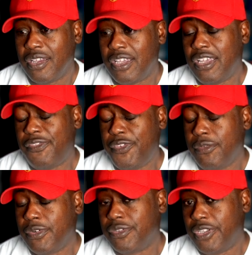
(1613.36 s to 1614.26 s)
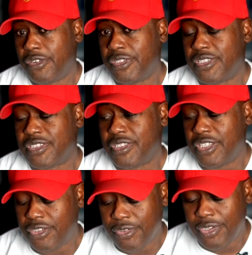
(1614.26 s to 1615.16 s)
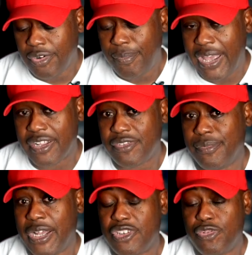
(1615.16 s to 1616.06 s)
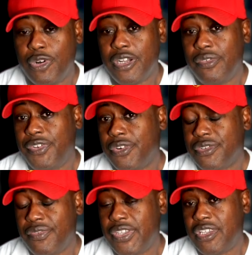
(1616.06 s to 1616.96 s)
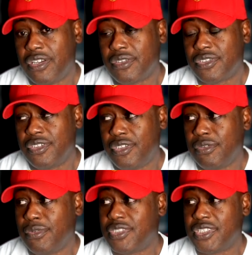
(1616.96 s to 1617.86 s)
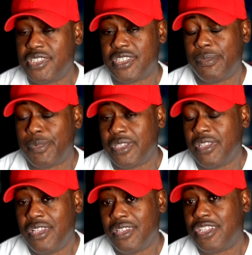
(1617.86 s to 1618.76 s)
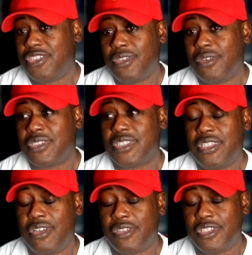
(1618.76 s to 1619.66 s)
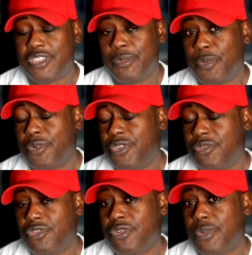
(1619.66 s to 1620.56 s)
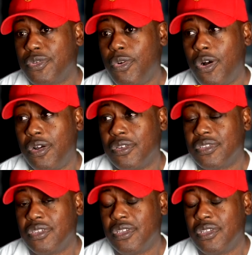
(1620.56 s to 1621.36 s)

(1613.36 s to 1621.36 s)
If you will notice, and you can go back through my 12 years of videos, you will see something that you don't see on the typical YouTuber's walls.